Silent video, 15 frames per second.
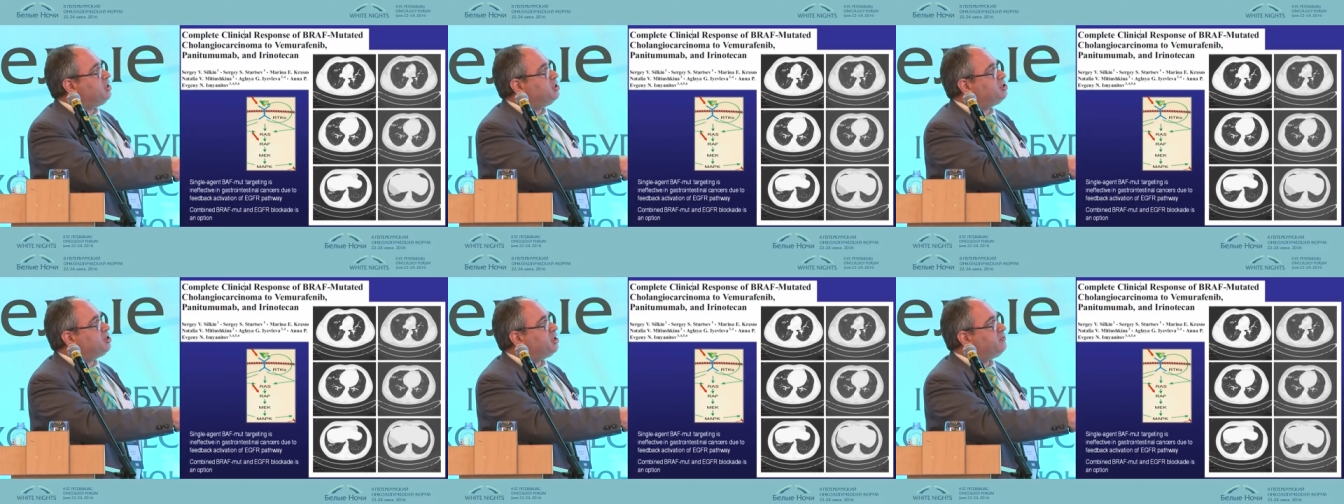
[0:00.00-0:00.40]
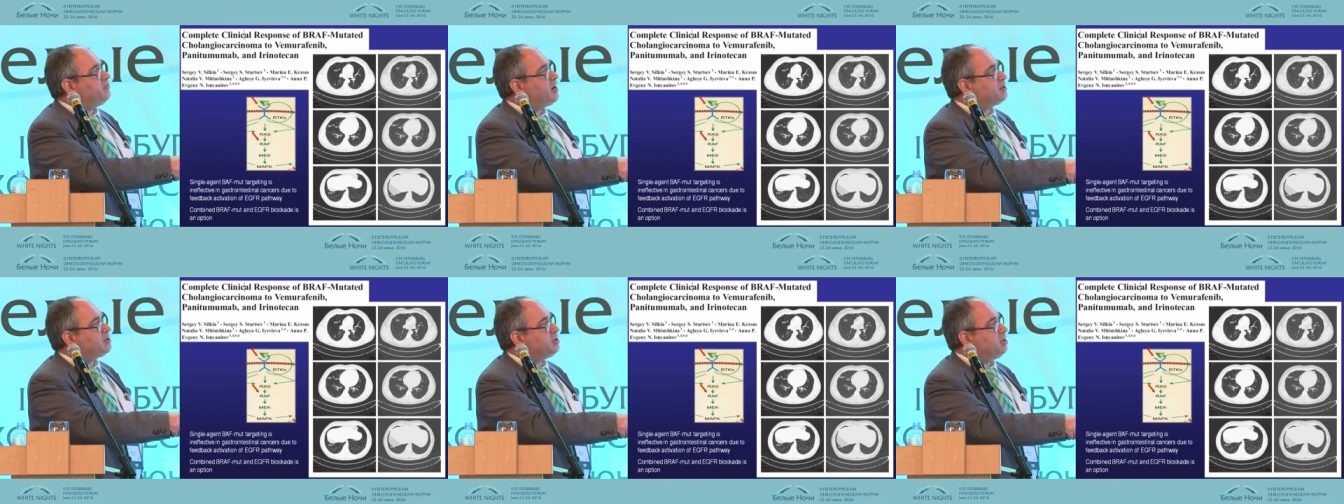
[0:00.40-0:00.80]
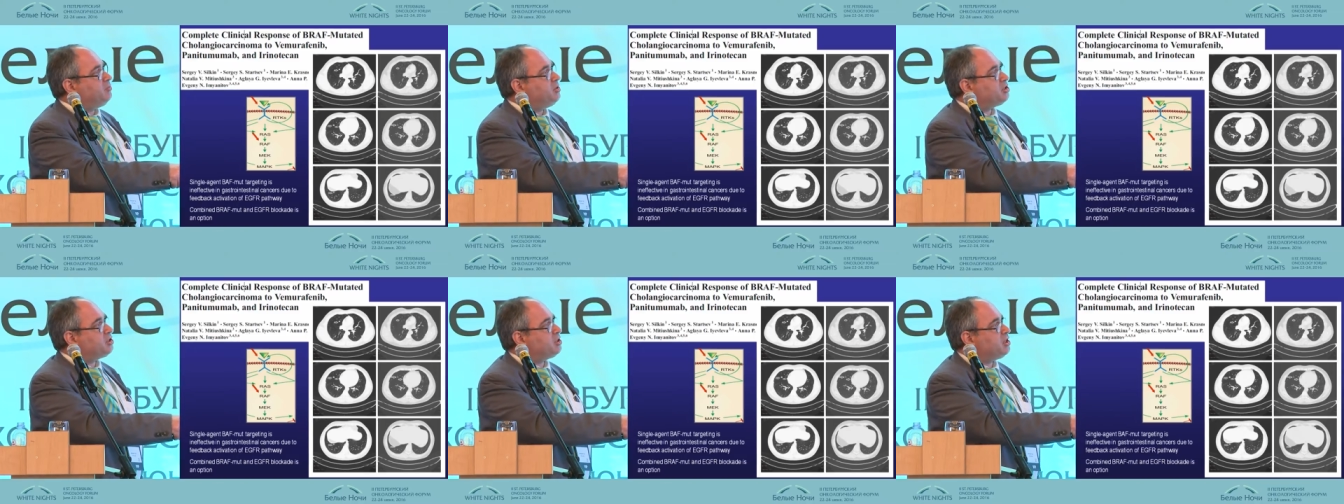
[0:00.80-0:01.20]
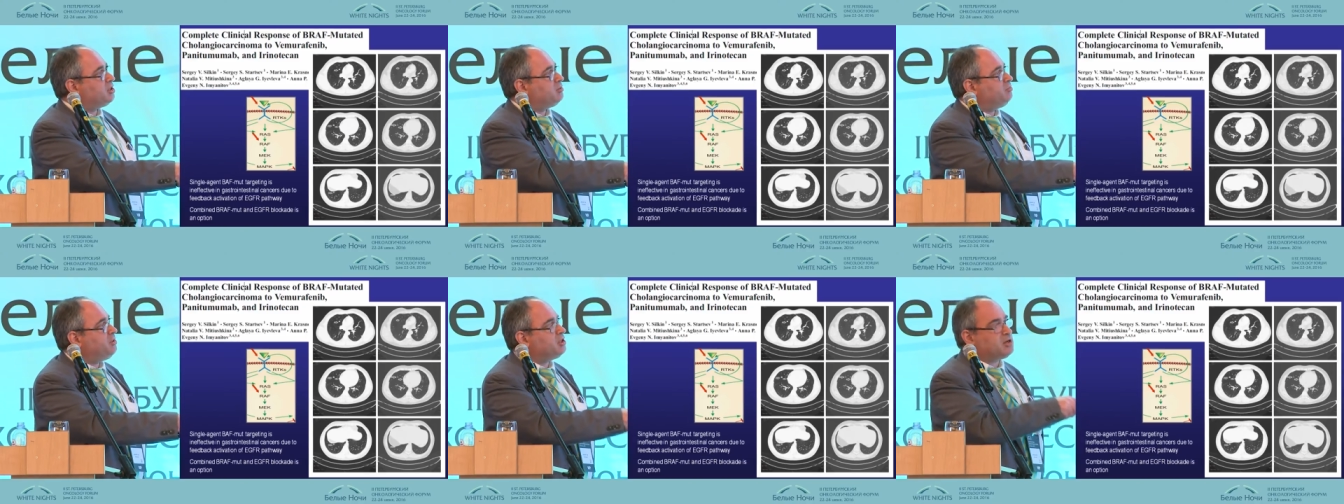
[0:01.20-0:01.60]
E G F R inhibition
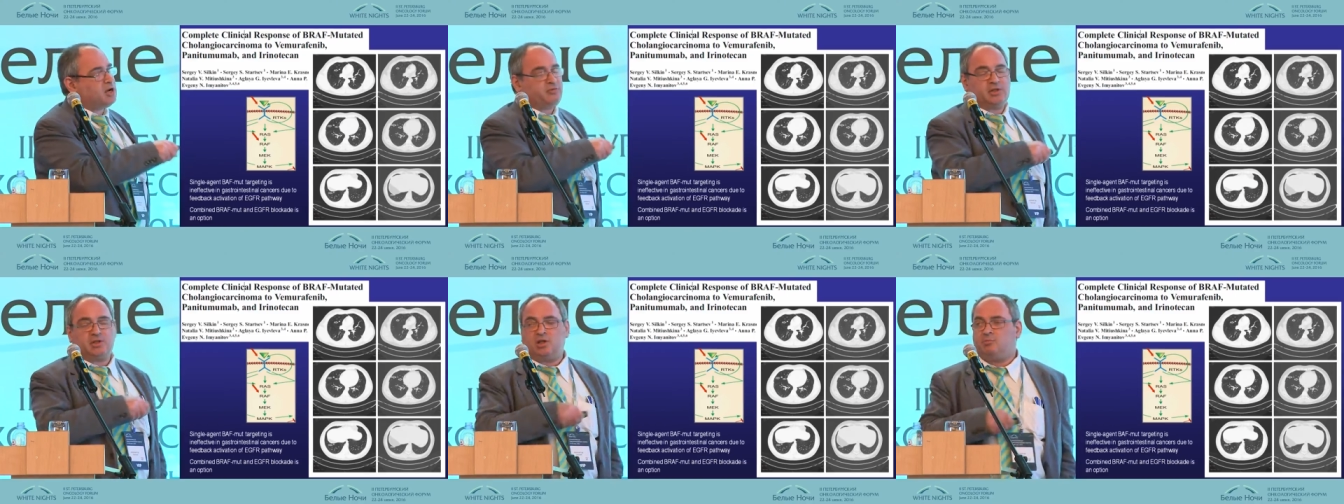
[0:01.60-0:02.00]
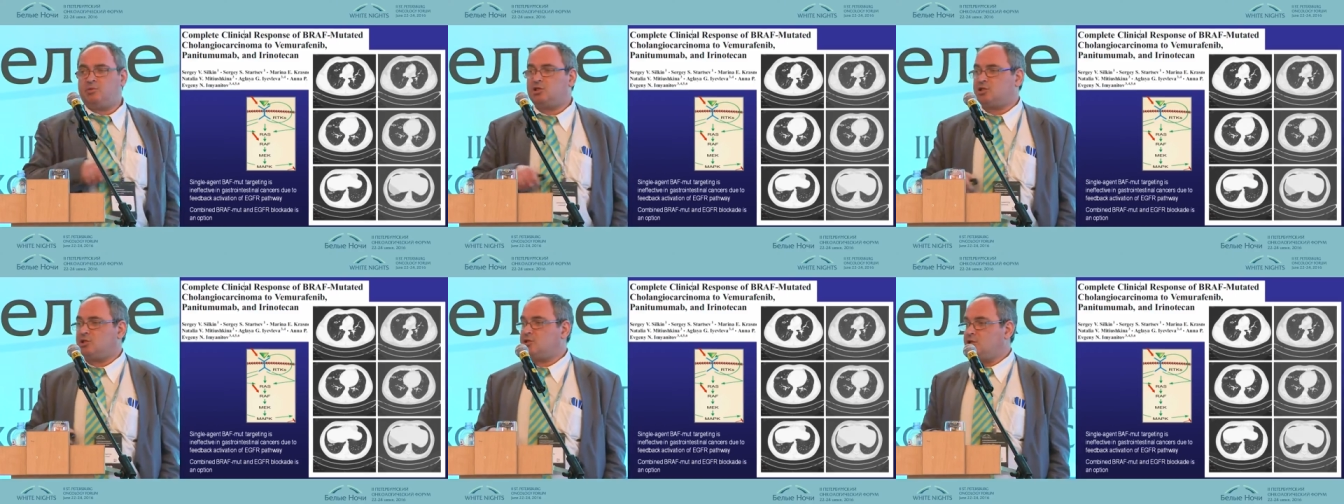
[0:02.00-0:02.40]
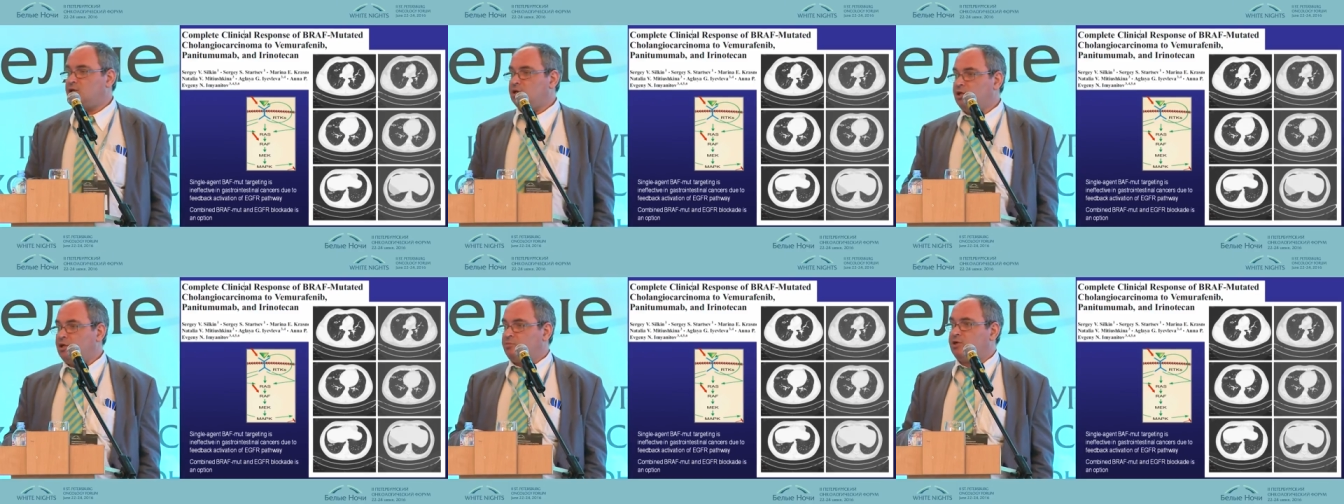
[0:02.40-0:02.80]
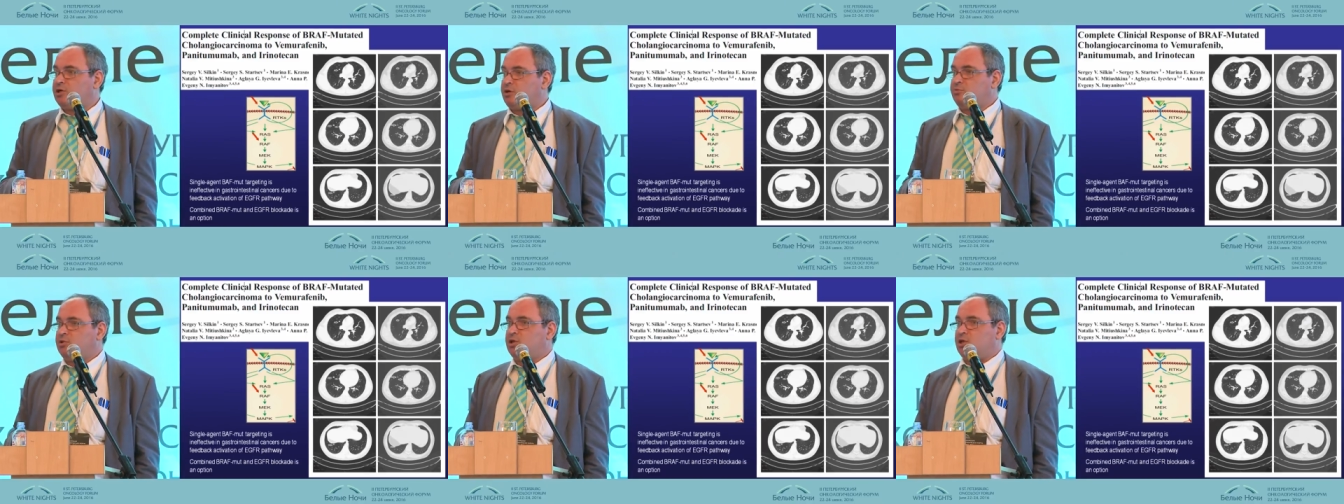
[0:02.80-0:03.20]
and B RAF inhibition, B
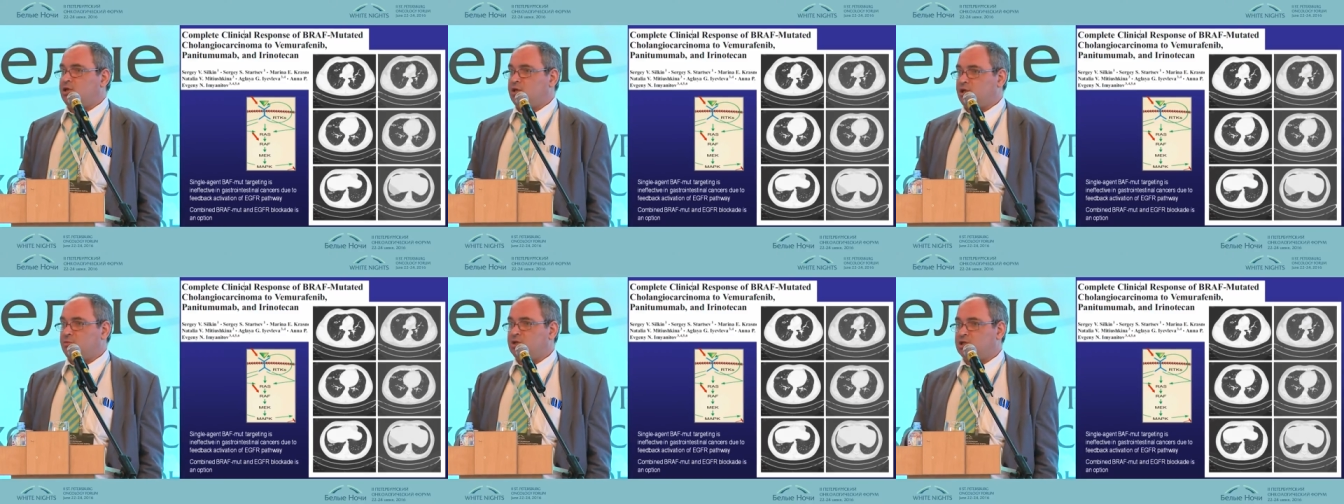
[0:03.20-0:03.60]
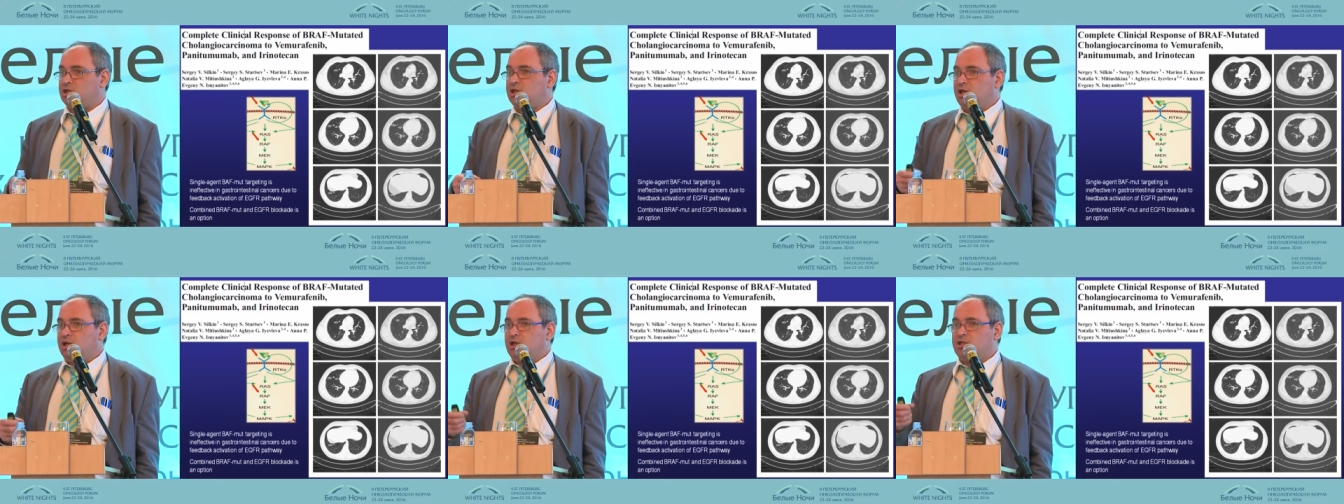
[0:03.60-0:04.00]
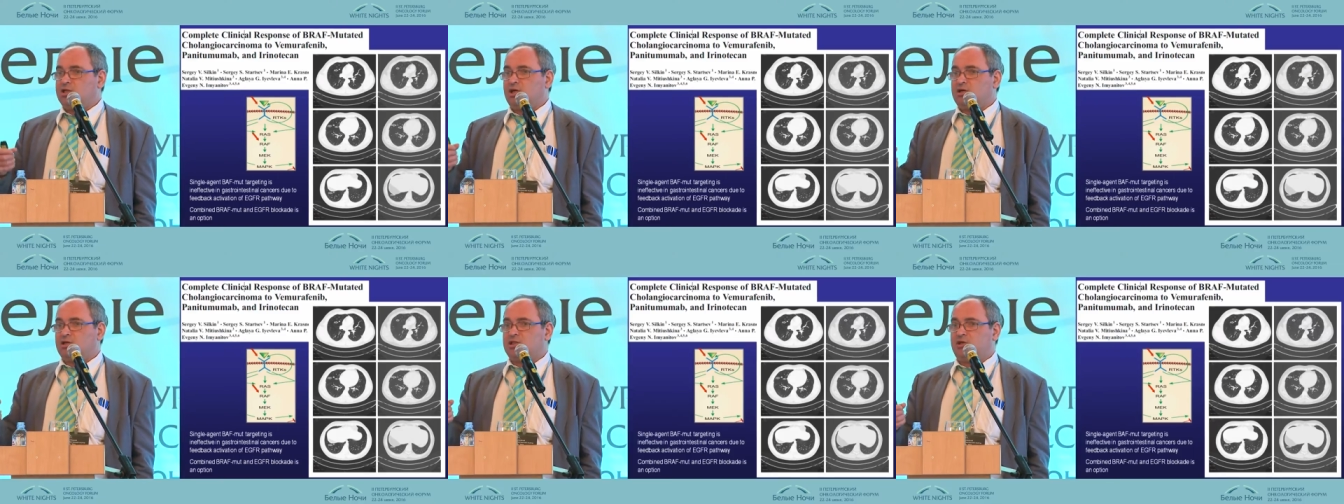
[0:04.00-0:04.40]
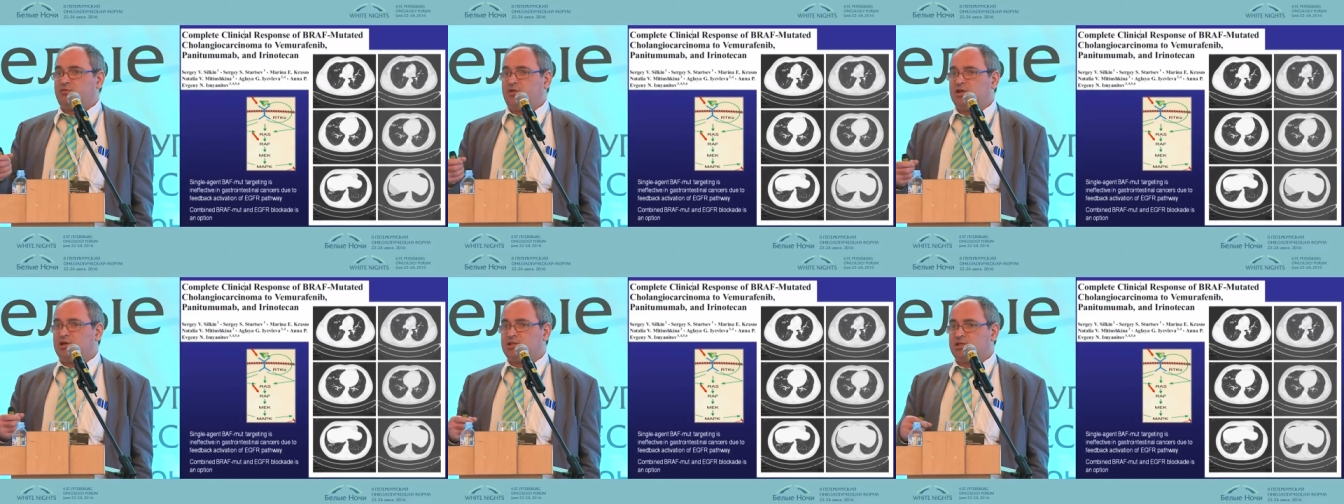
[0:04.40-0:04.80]
RAF mutated inhibition, there is
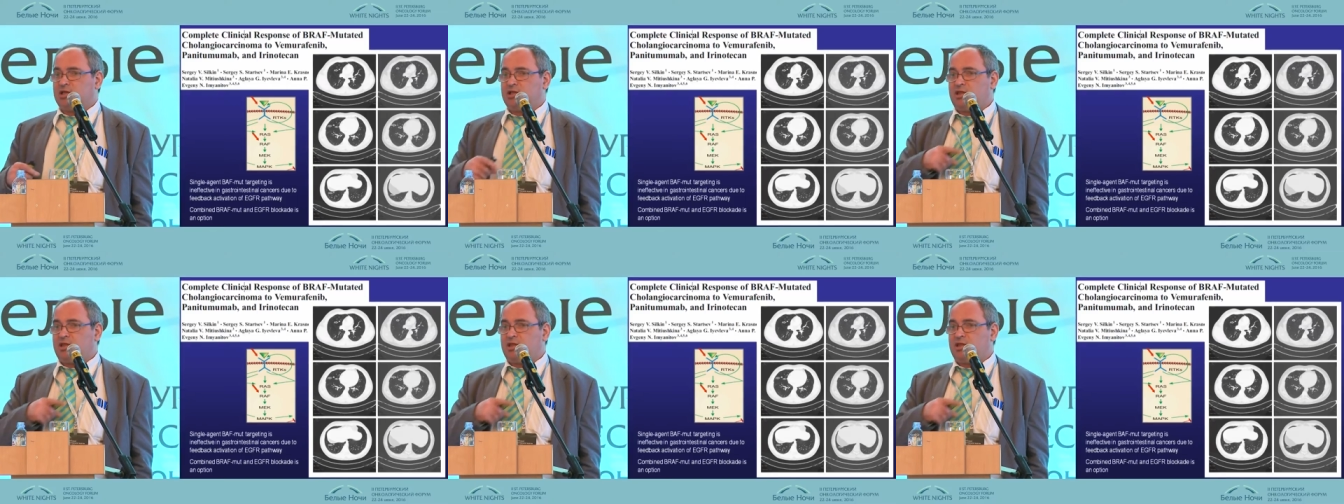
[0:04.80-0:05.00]
efficacy.